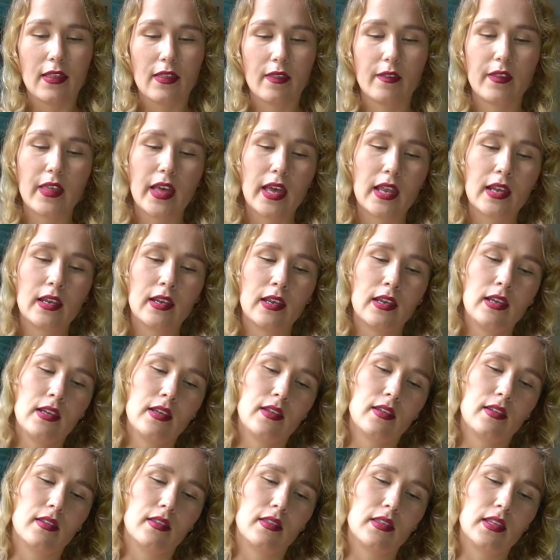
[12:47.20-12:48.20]
then
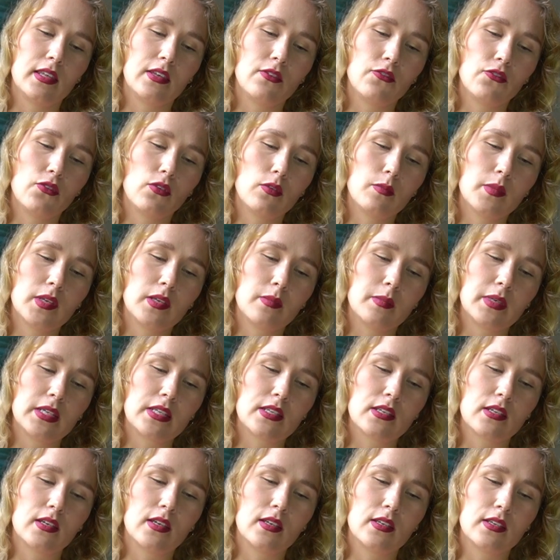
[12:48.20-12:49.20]
the
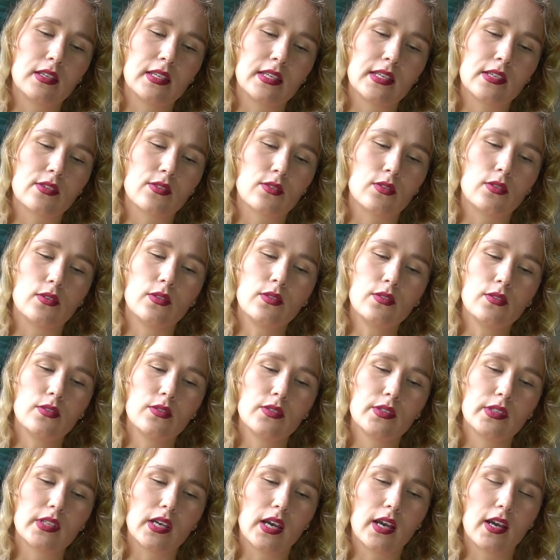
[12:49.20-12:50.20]
4mm needle
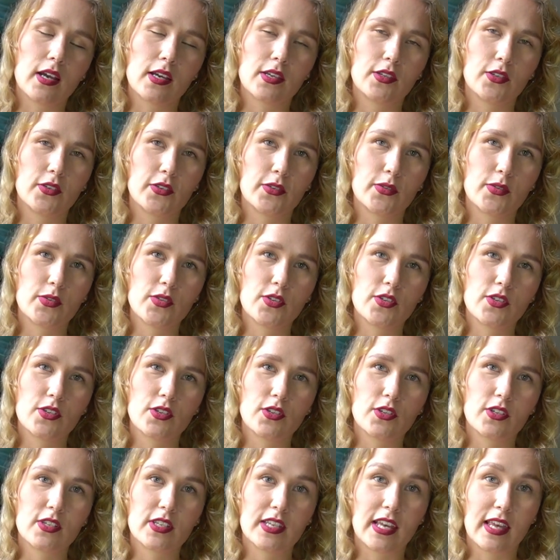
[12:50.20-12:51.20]
that I
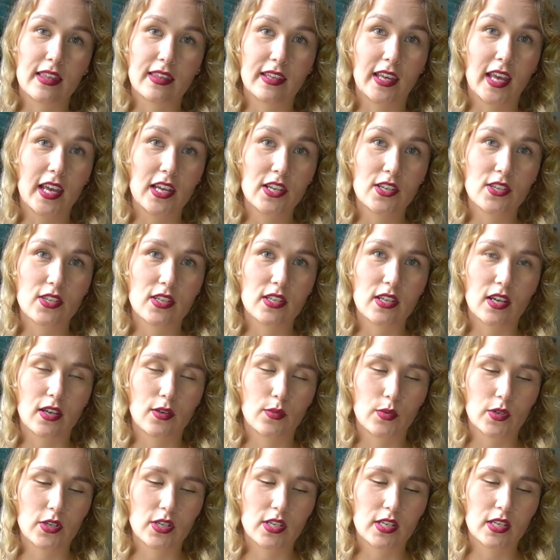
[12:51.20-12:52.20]
used to get the gauge that I
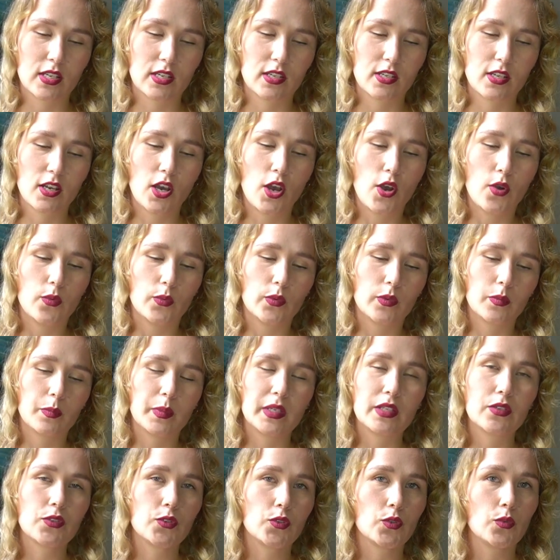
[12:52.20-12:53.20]
wanted would
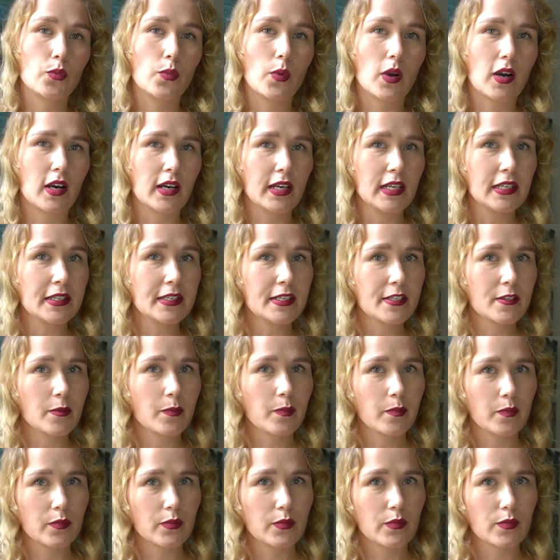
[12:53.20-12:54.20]
be too wide,
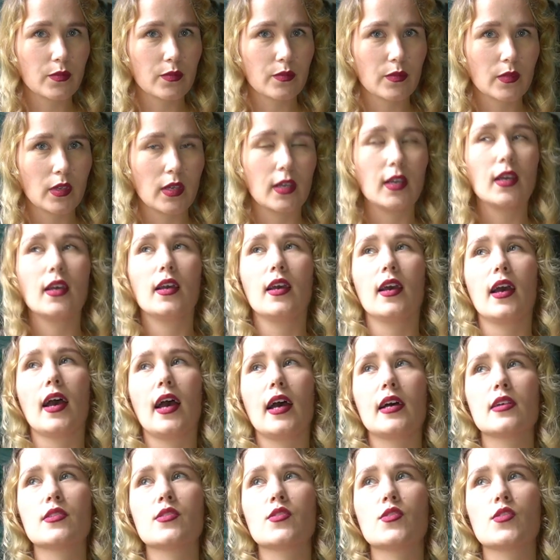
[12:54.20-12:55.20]

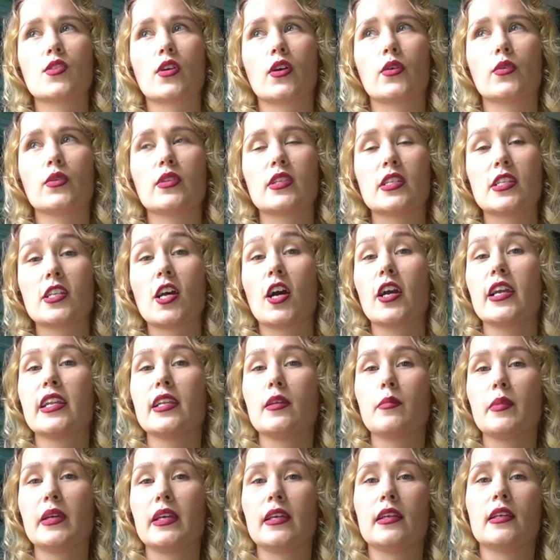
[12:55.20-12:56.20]
and so the
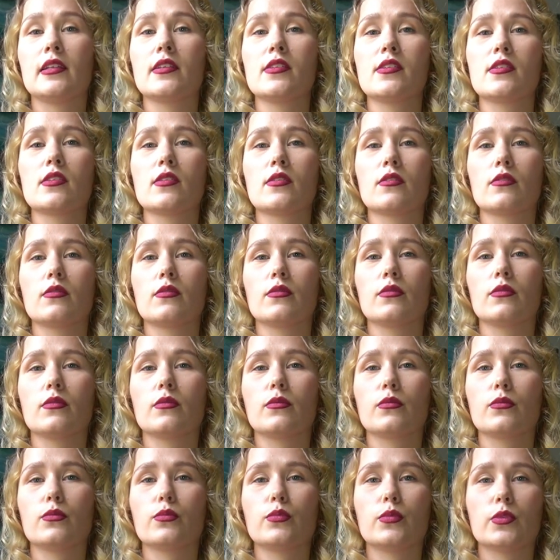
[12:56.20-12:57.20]
tiny beads
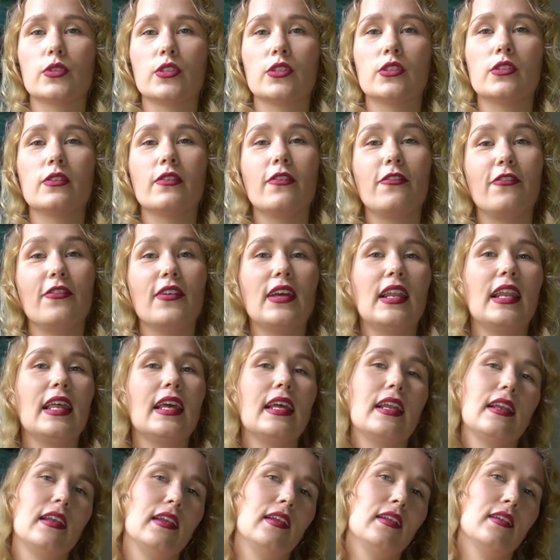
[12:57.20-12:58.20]
wouldn't fill
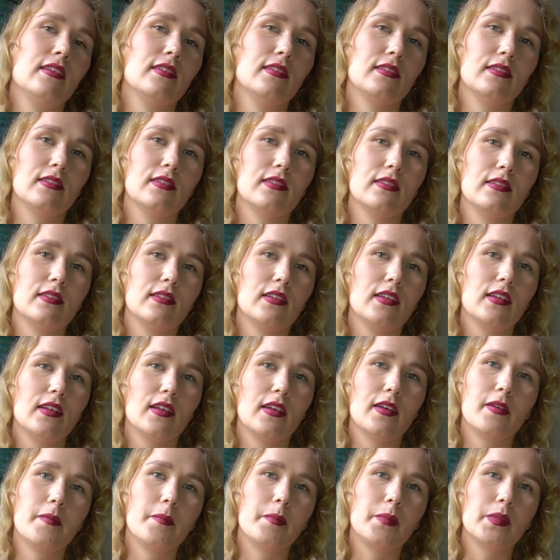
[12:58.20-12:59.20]
in.
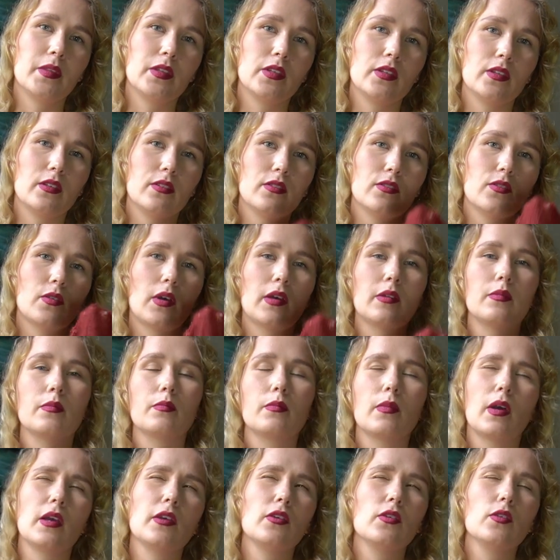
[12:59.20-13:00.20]
So
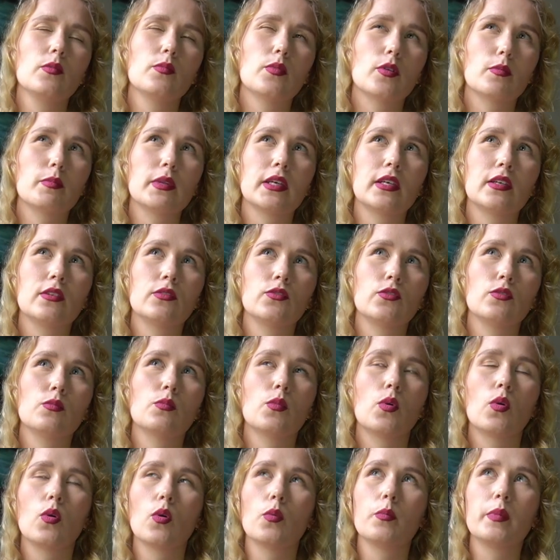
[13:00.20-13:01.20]
I could probably do
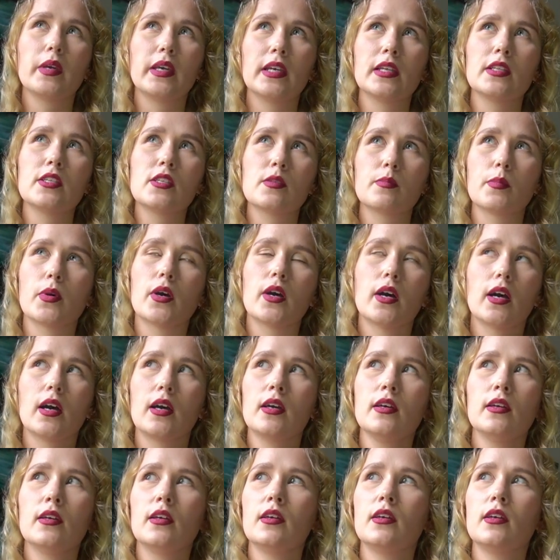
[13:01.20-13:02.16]
more beads per